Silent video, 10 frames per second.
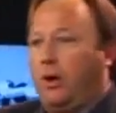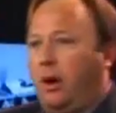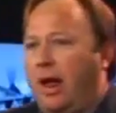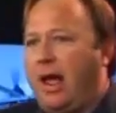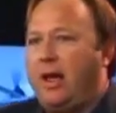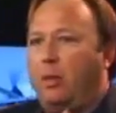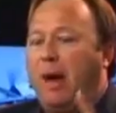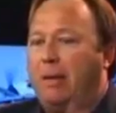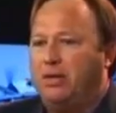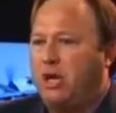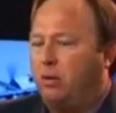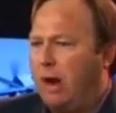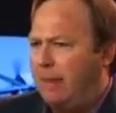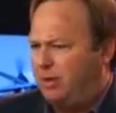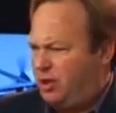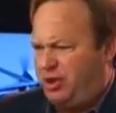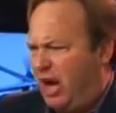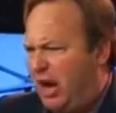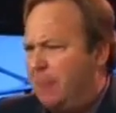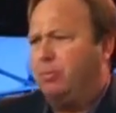Or you're like, hey, Obama's corrupt.
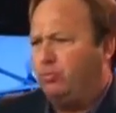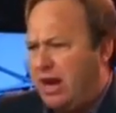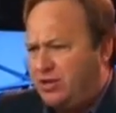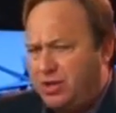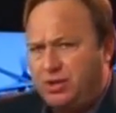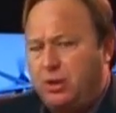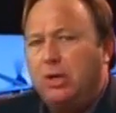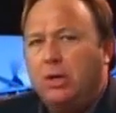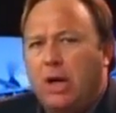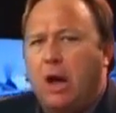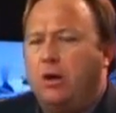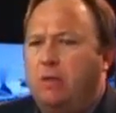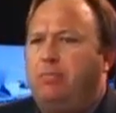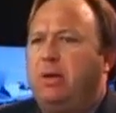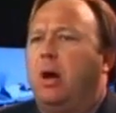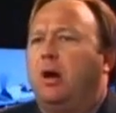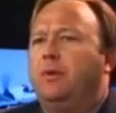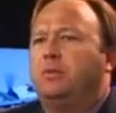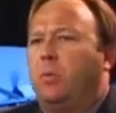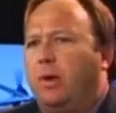Shut up, racist. I heard
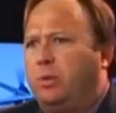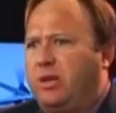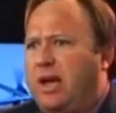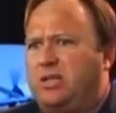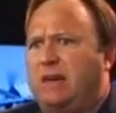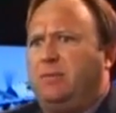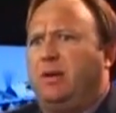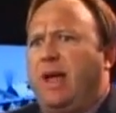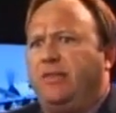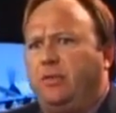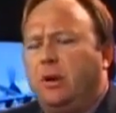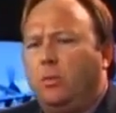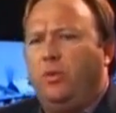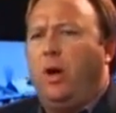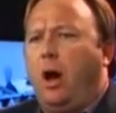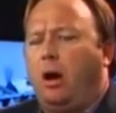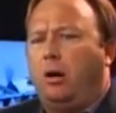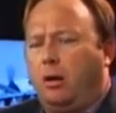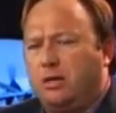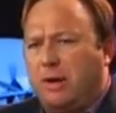NPR this morning with guest after guest with
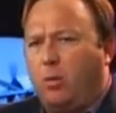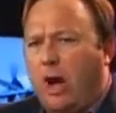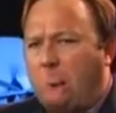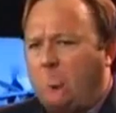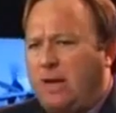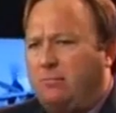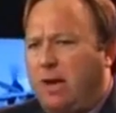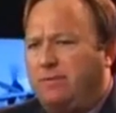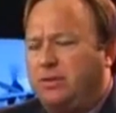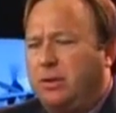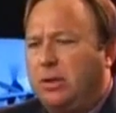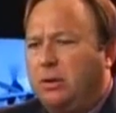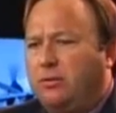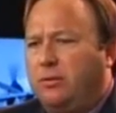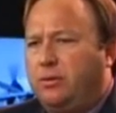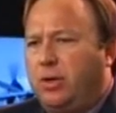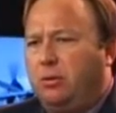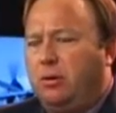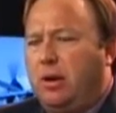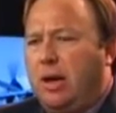horror as my wife was making breakfast for the
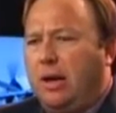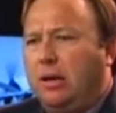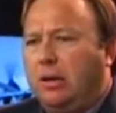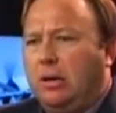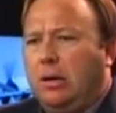children and I.